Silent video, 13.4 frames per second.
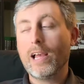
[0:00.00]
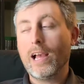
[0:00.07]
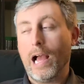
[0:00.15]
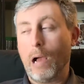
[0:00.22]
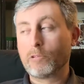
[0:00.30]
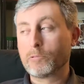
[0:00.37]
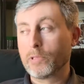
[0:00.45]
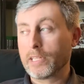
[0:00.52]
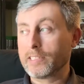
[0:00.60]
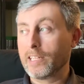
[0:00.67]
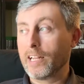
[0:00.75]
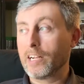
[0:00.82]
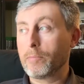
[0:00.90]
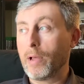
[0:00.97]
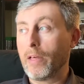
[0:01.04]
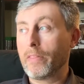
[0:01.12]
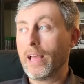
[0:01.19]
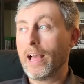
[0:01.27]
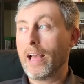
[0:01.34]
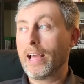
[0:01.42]
I was really excited about
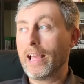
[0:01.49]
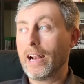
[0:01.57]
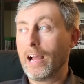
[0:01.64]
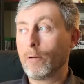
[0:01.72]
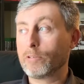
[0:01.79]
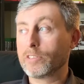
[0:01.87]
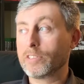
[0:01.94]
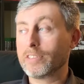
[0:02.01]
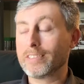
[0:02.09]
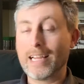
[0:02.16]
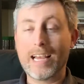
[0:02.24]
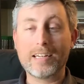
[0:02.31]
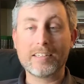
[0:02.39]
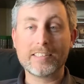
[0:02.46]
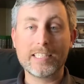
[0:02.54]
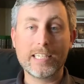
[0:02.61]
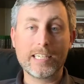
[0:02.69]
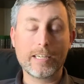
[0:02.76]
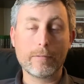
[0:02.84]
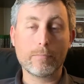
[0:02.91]
that, and I was sad to
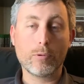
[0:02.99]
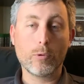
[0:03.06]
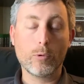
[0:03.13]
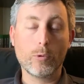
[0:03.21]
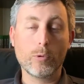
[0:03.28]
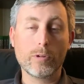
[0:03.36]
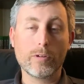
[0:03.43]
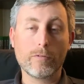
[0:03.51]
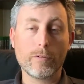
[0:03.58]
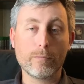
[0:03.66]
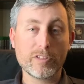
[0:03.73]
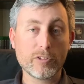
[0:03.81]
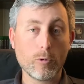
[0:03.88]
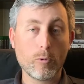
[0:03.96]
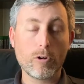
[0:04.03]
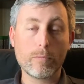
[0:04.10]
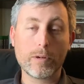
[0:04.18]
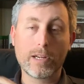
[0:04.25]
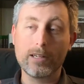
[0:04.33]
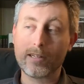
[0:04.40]
see it get pulled from the store
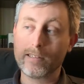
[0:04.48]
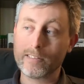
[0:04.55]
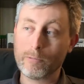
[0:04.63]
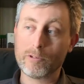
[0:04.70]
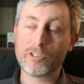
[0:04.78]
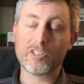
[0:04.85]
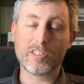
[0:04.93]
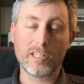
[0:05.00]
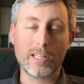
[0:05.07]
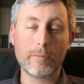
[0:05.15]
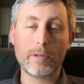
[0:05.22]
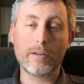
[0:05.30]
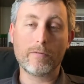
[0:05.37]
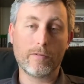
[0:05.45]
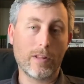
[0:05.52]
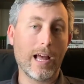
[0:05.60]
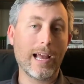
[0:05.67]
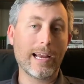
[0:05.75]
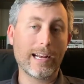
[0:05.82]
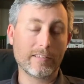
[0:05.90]
because it was just a limited
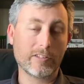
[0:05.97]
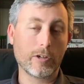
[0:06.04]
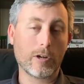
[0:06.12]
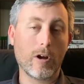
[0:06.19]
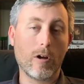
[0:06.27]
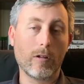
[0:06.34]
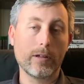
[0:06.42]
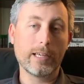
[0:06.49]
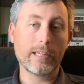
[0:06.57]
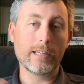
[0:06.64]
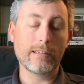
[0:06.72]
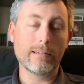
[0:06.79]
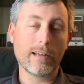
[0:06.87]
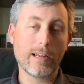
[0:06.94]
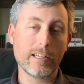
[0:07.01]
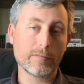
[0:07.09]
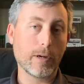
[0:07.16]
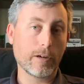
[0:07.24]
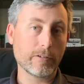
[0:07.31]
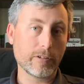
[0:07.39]
flight, as they're calling it,
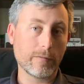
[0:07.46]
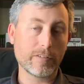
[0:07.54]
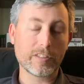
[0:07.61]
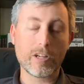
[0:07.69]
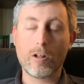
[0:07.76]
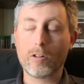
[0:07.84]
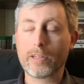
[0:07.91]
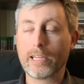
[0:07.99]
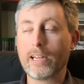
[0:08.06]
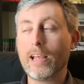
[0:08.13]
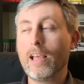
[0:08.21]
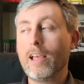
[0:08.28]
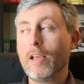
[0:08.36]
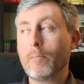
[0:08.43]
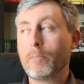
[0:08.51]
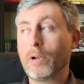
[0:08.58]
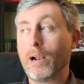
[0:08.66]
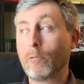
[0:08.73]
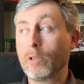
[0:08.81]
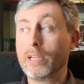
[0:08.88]
as Microsoft is calling it.
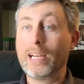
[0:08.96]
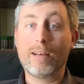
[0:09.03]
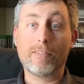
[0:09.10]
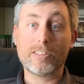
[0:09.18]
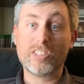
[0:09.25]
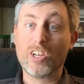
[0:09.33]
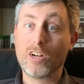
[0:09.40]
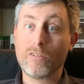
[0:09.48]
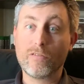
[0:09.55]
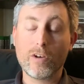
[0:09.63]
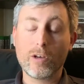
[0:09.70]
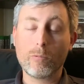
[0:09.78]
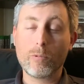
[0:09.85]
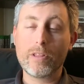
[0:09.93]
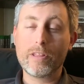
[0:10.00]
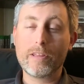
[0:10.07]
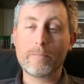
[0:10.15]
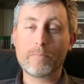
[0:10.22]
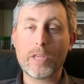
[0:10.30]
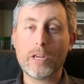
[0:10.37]
But I really did have a ton of fun with
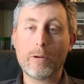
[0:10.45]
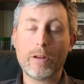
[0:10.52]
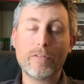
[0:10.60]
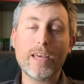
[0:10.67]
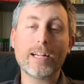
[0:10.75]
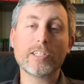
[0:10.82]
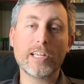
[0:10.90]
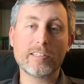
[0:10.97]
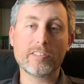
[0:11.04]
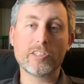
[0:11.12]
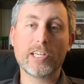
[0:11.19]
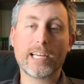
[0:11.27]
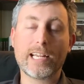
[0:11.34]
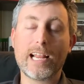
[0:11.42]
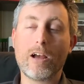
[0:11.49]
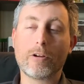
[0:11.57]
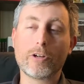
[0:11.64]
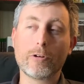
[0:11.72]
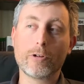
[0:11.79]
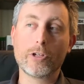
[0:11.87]
it. And if you had a chance to check it
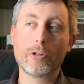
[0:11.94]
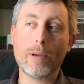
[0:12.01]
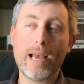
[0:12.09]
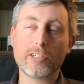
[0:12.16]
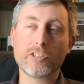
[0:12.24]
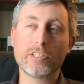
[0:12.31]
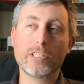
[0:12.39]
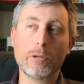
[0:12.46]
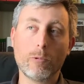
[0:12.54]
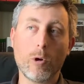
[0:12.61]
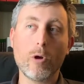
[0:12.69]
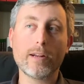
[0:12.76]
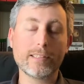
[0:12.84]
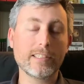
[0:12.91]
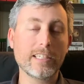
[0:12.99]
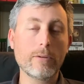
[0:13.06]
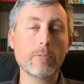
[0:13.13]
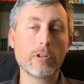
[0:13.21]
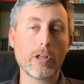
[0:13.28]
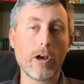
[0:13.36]
out, you were on a
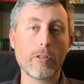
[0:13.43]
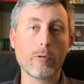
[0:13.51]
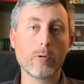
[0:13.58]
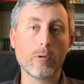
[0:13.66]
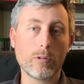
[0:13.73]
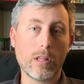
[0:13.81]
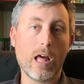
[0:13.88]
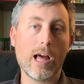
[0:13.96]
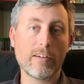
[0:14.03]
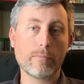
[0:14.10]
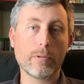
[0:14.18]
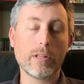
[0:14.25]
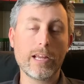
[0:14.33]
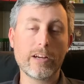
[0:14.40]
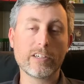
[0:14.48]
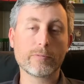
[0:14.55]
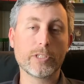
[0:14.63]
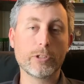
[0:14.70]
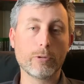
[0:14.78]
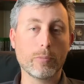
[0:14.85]
team with other live players,
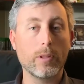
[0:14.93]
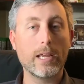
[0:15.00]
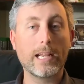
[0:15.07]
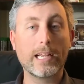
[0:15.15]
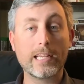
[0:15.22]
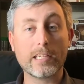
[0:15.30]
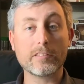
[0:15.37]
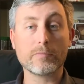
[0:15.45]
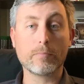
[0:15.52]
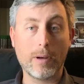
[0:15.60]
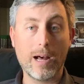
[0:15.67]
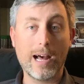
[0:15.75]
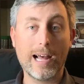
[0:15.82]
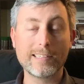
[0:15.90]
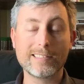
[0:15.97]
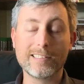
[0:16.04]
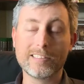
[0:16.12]
but you were playing against bots.